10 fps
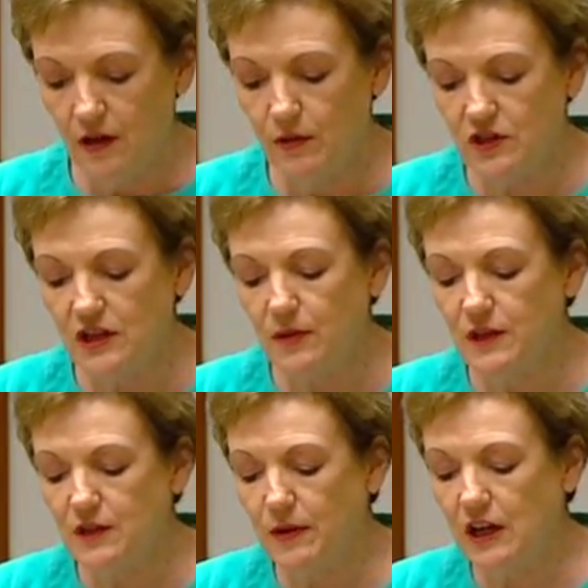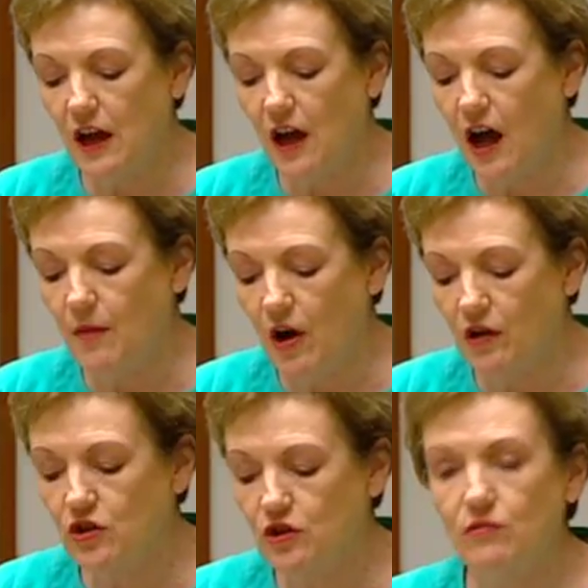Mr Deputy Speaker, I'm
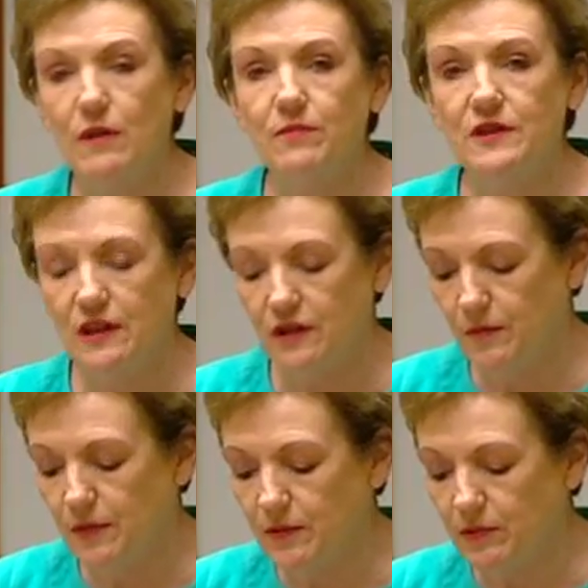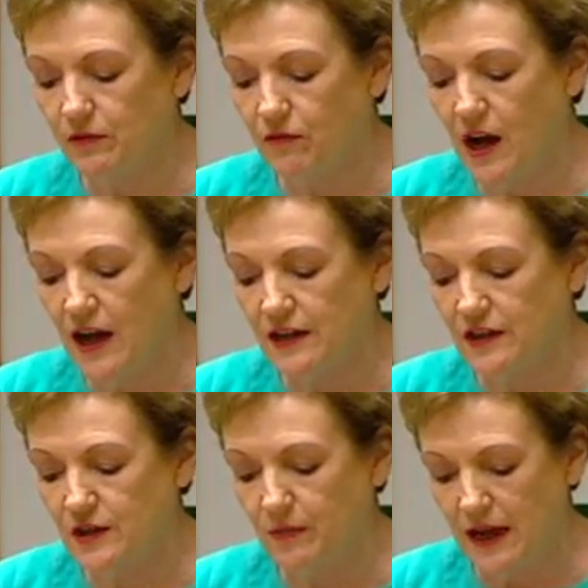honoured to represent the people of Ryan in
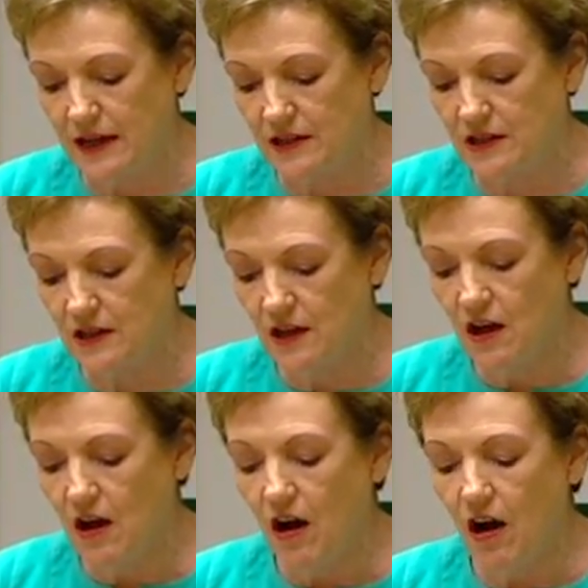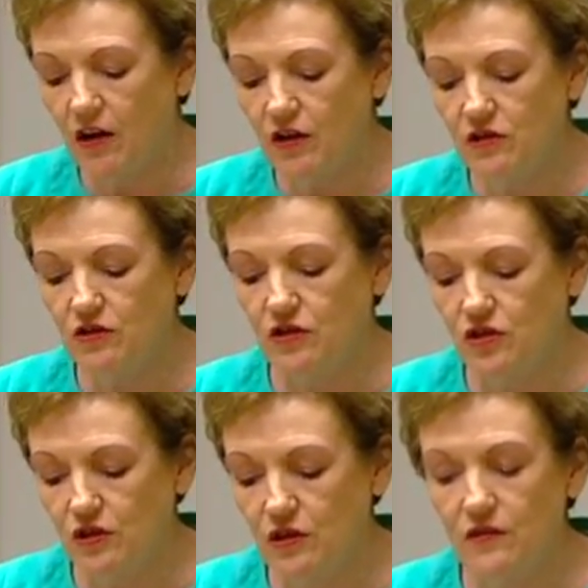this place, honoured to
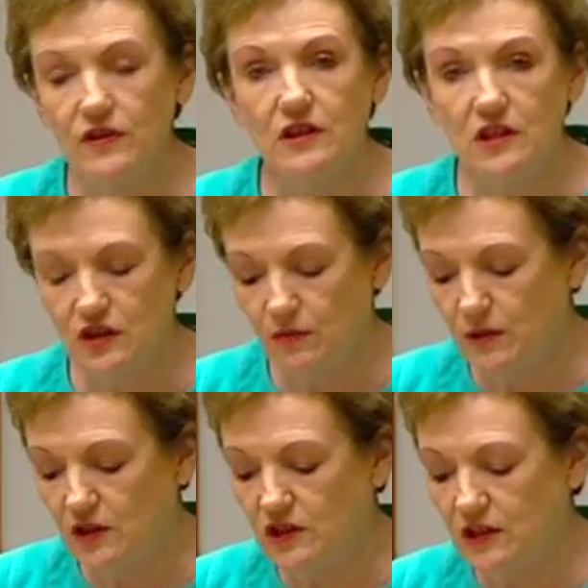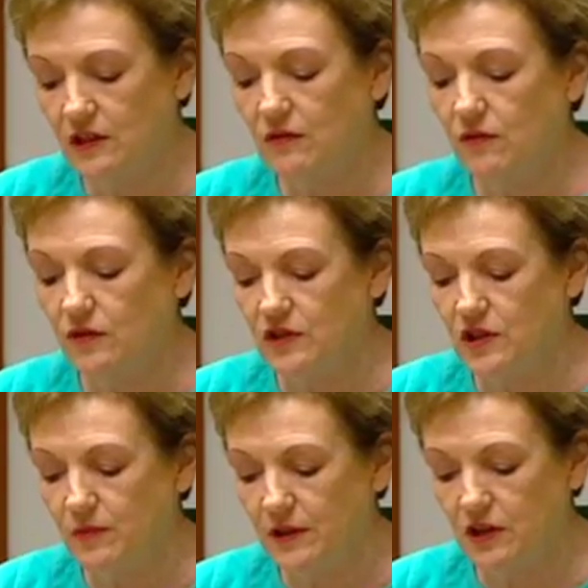serve as Assistant Minister for
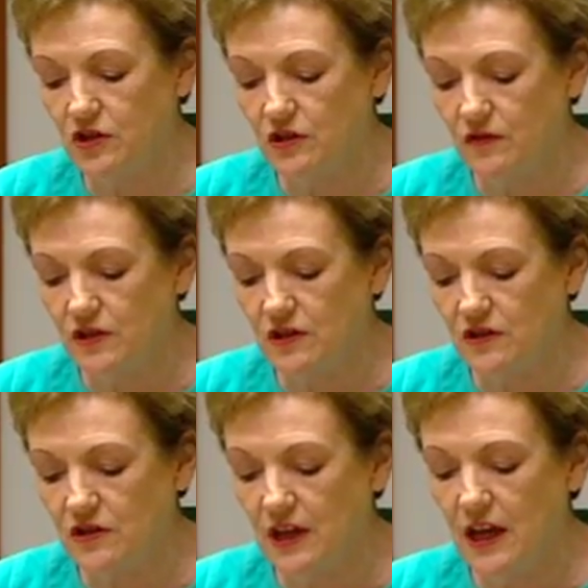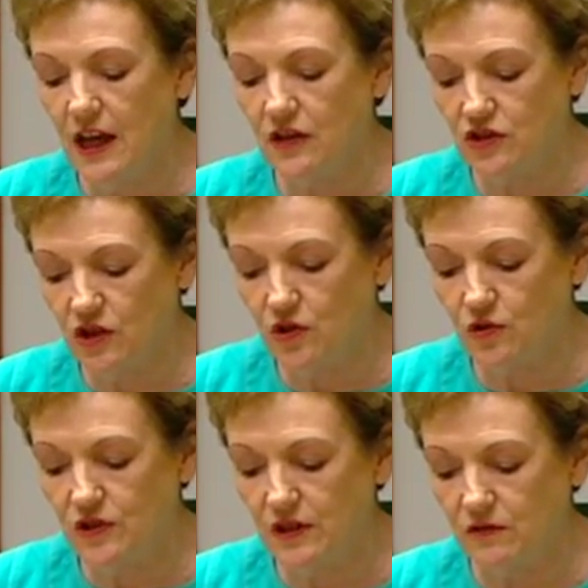Disability Services and
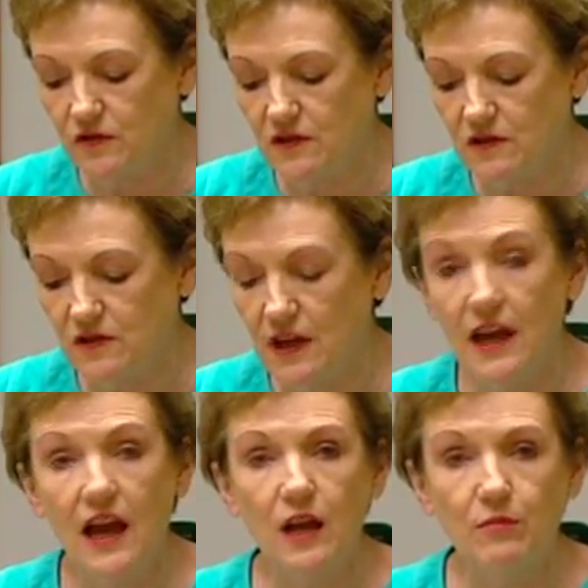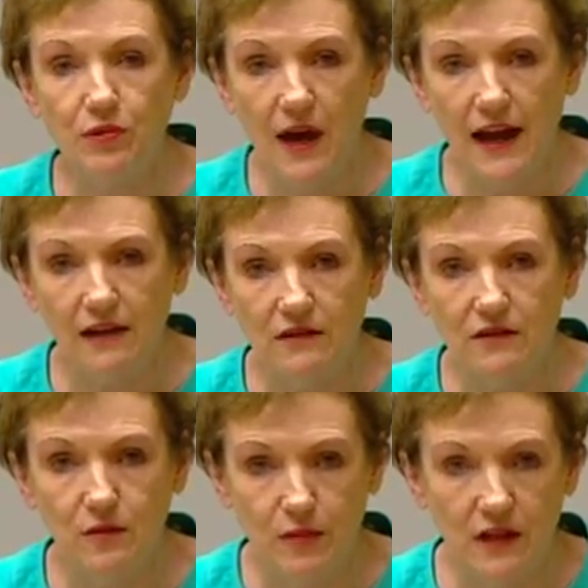Social Services, and proud
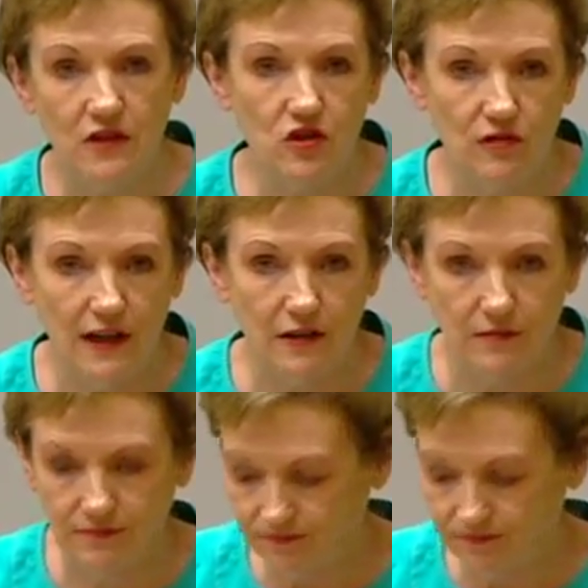to be an Australian.